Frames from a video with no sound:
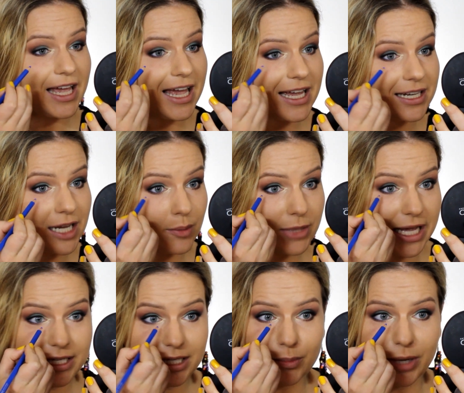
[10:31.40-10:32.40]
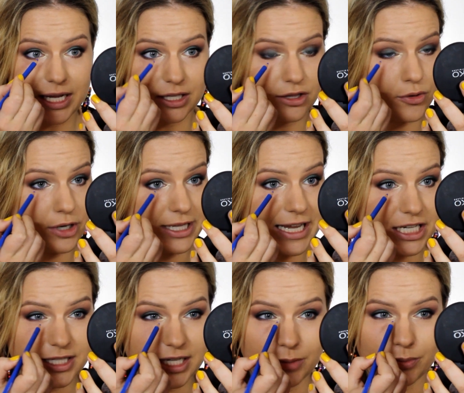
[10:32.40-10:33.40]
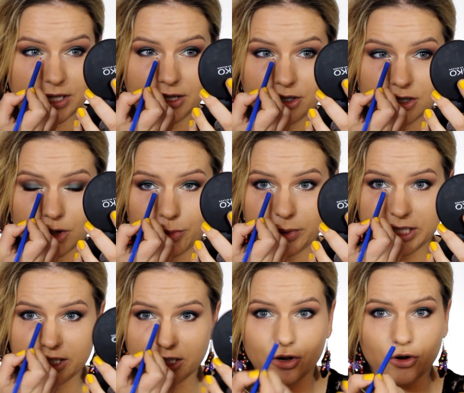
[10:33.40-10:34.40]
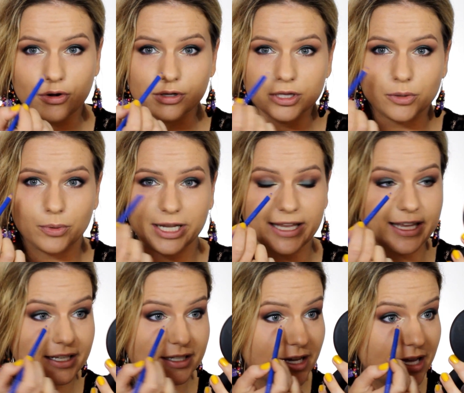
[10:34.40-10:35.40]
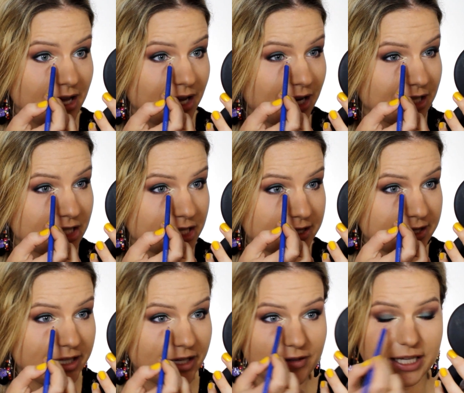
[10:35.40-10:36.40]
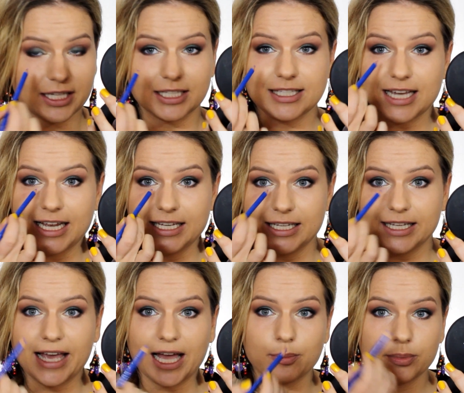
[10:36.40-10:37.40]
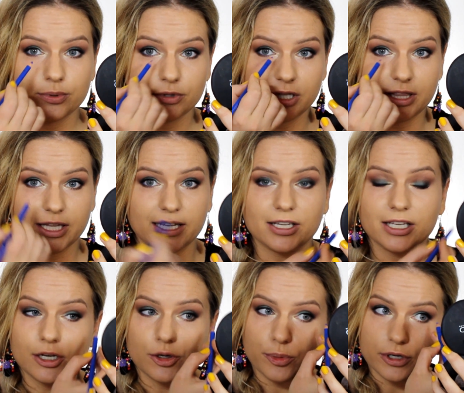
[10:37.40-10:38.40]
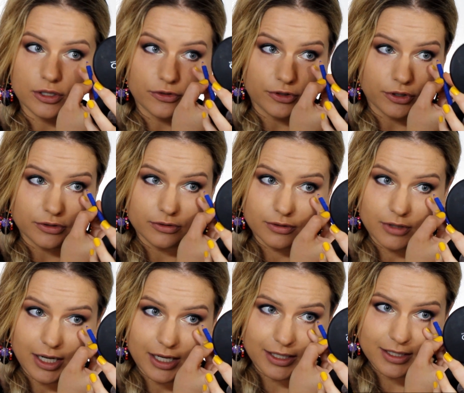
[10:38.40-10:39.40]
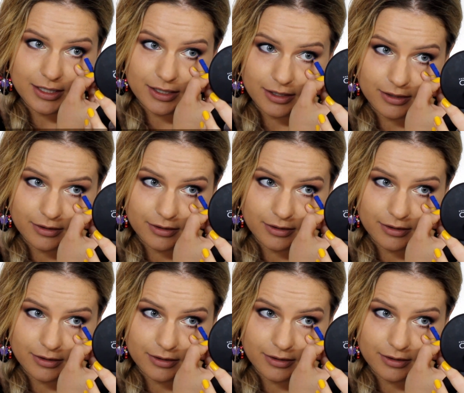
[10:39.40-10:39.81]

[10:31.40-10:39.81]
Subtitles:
And I'm lining my lower lash line, but not completely all the way in. I just leave like a tiny gap in the inner part of the eyes.